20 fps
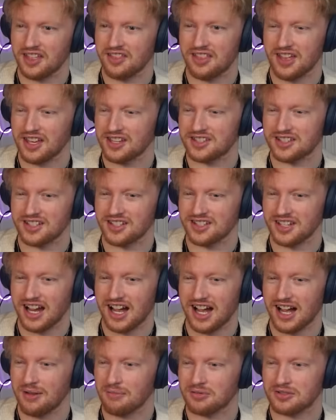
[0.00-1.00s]
This is
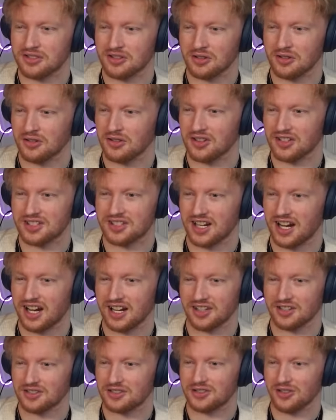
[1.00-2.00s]
absolute
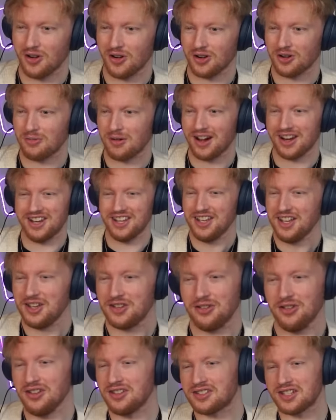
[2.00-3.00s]
science talk, man.
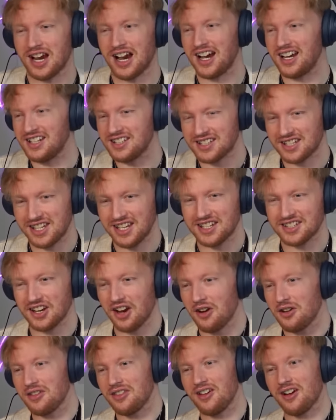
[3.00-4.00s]
You science geeks
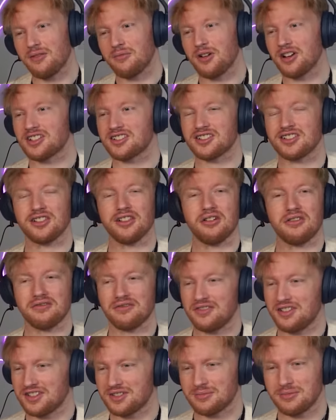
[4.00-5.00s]
out there must love
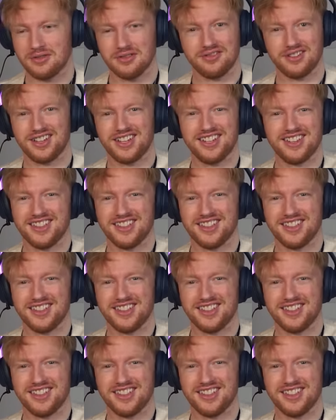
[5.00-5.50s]
this movie.